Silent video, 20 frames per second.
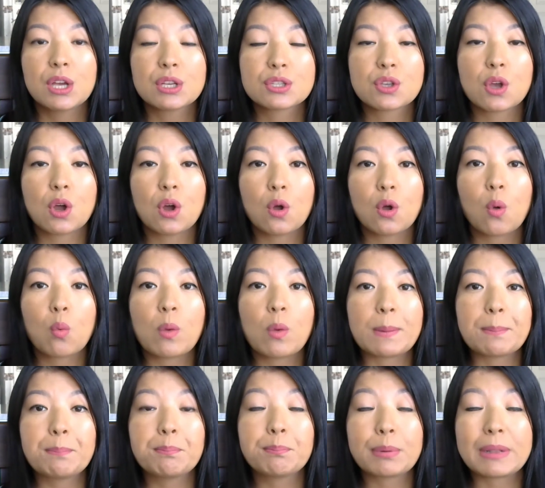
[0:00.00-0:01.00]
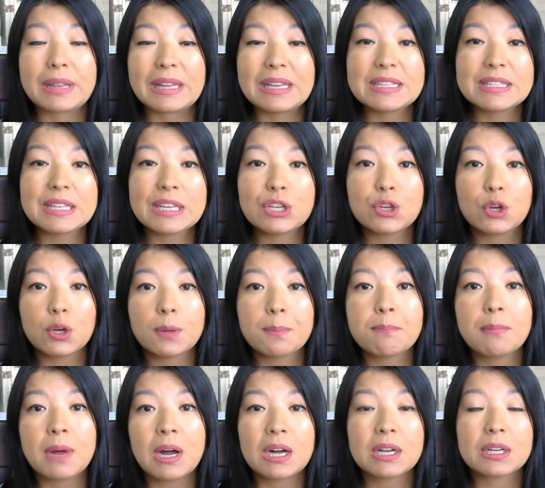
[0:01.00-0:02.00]
So when placing your
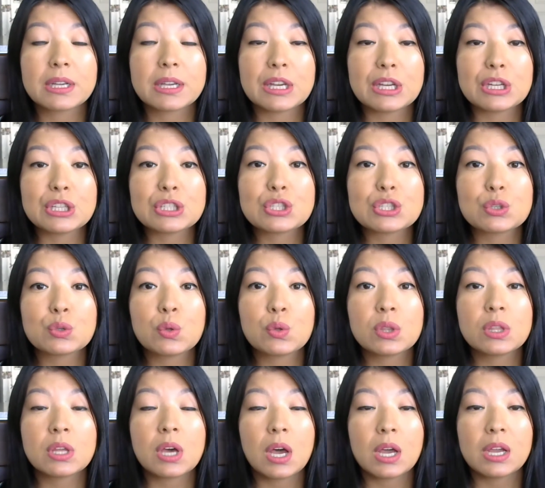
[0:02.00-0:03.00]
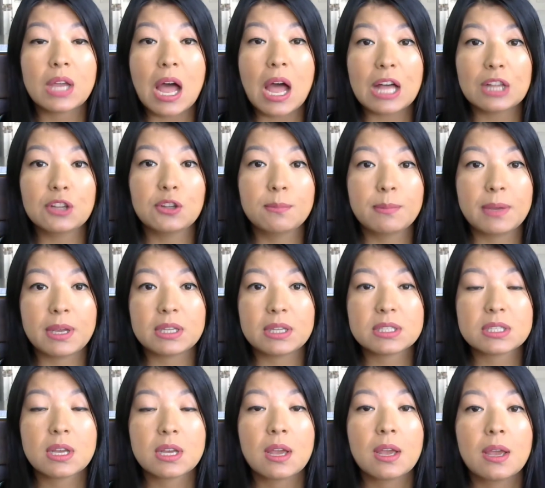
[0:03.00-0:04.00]
mug into the
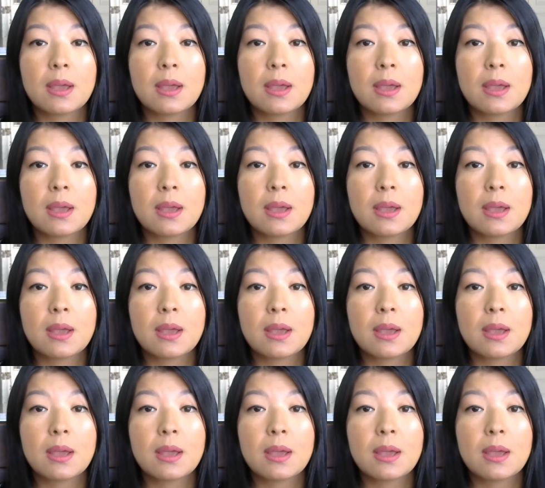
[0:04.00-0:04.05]
element,